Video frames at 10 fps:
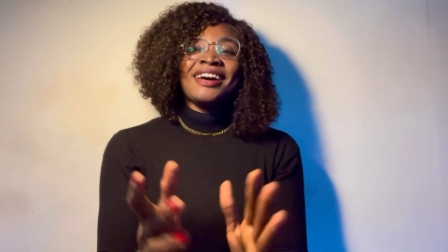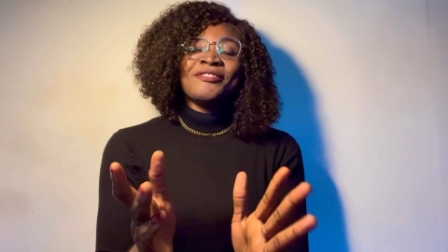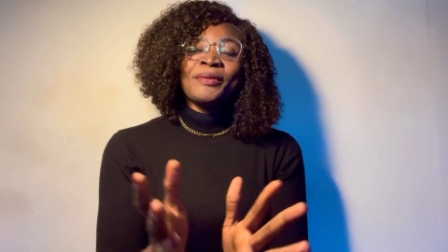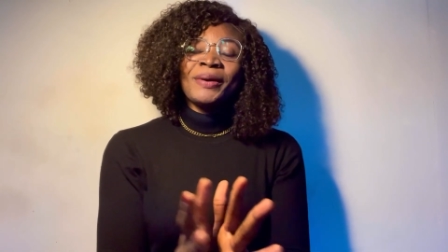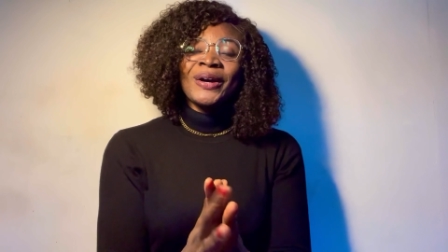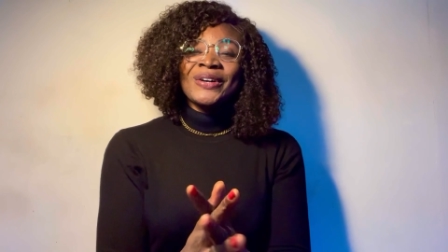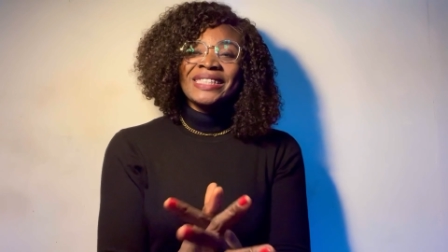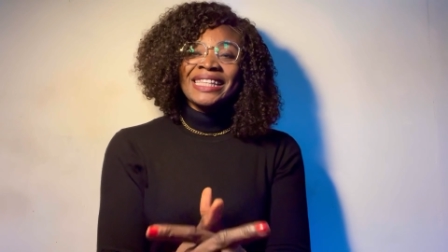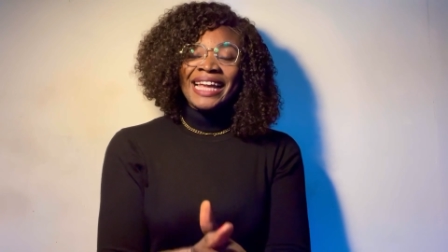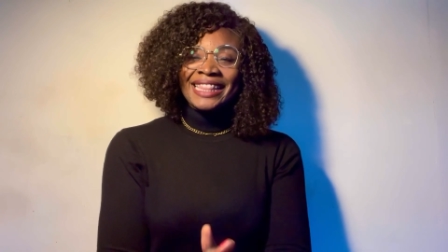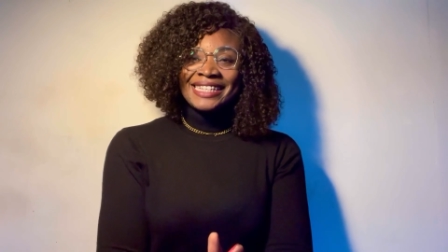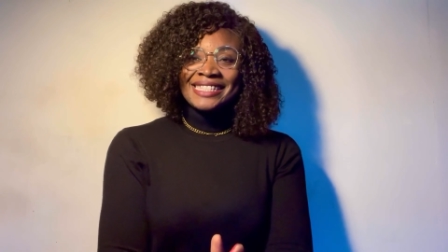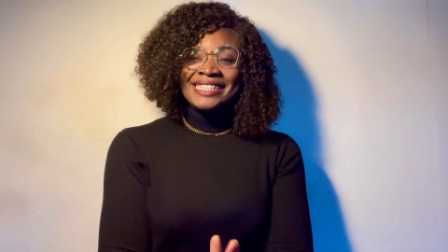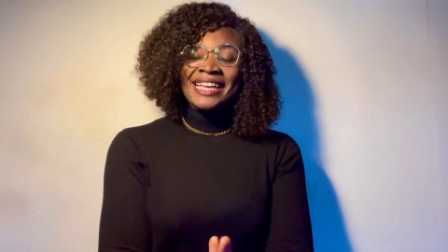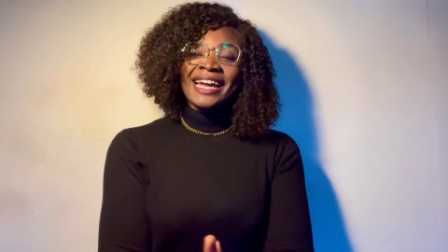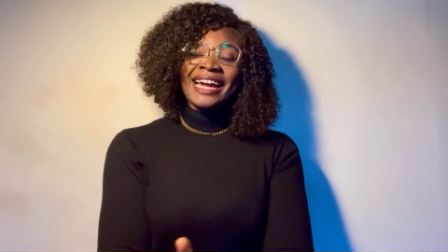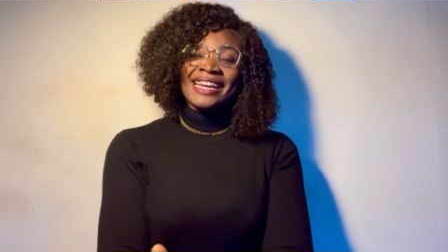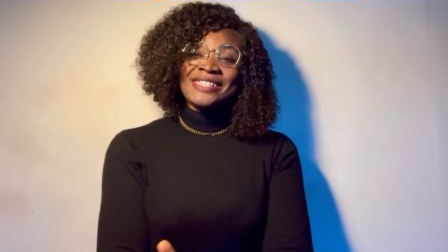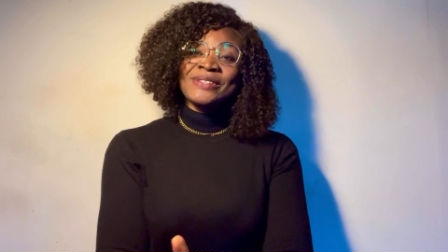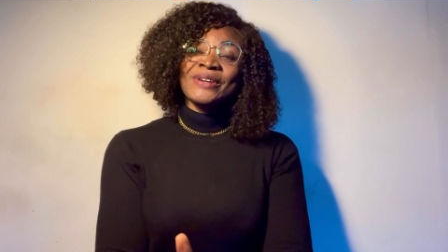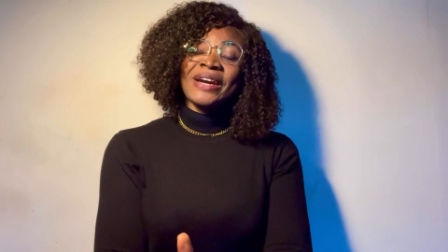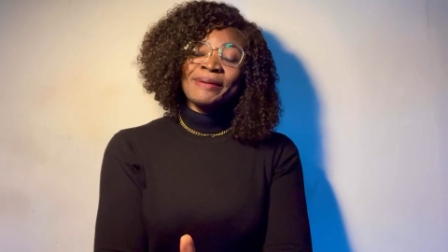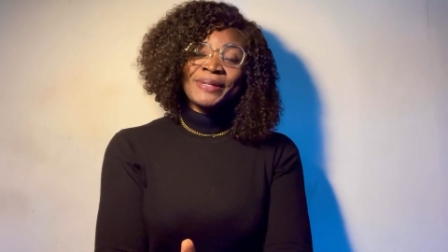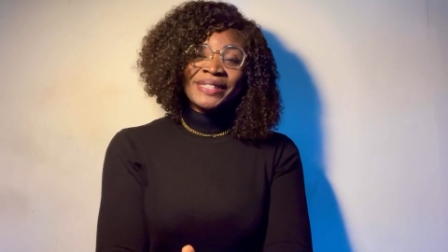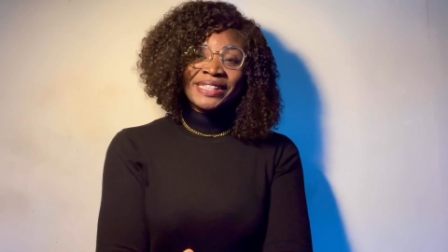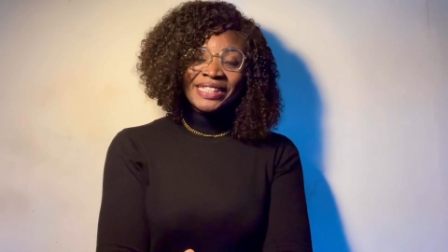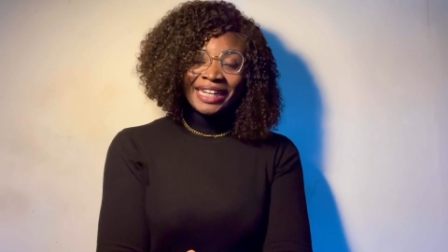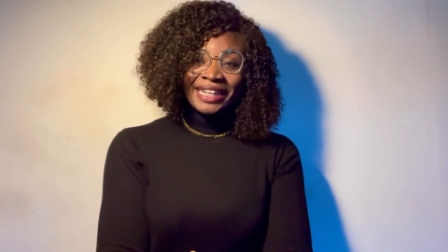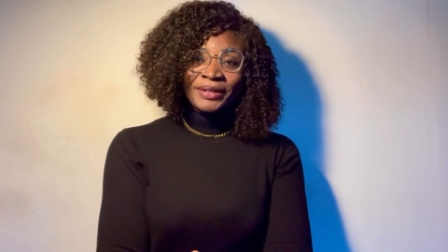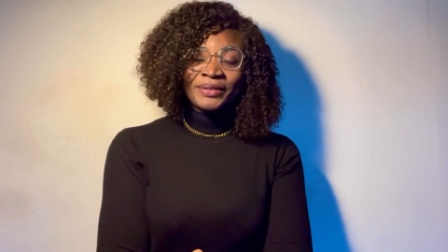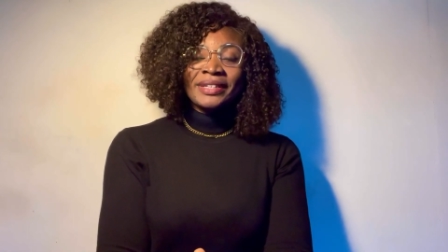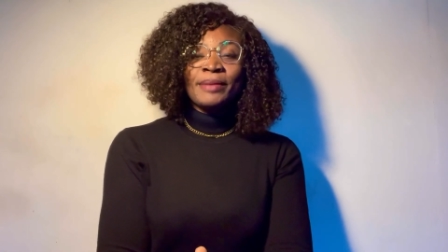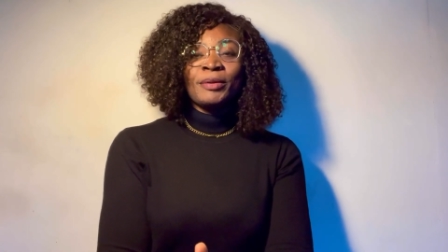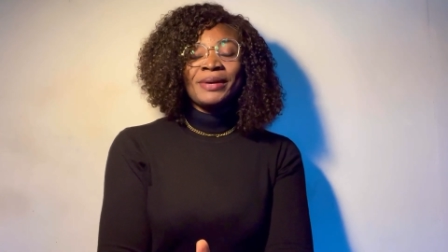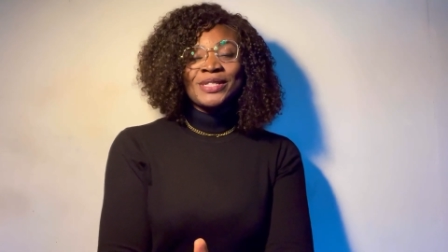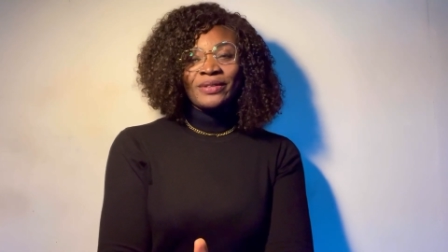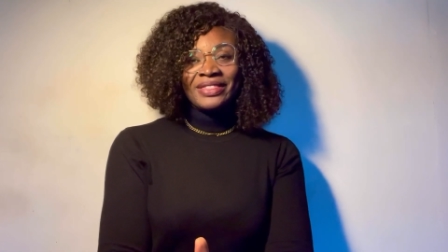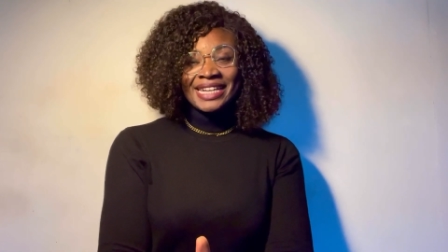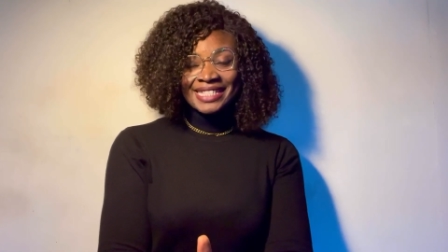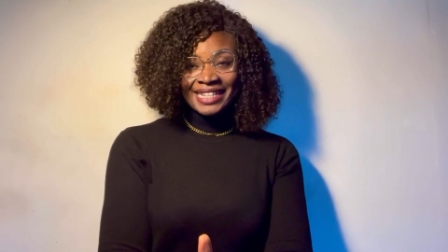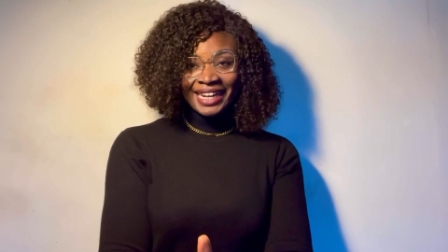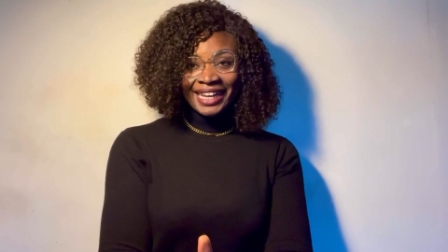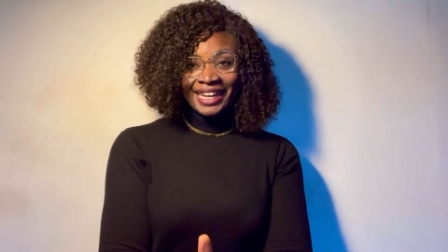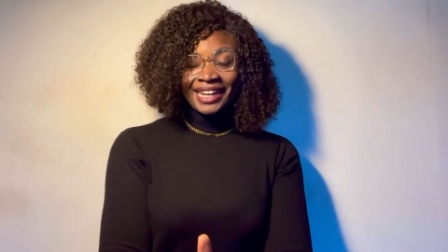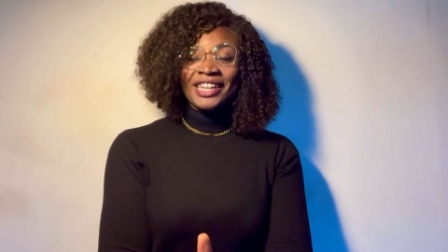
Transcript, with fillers: For more content like this, kindly subscribe to this channel, A Moment with Destiny.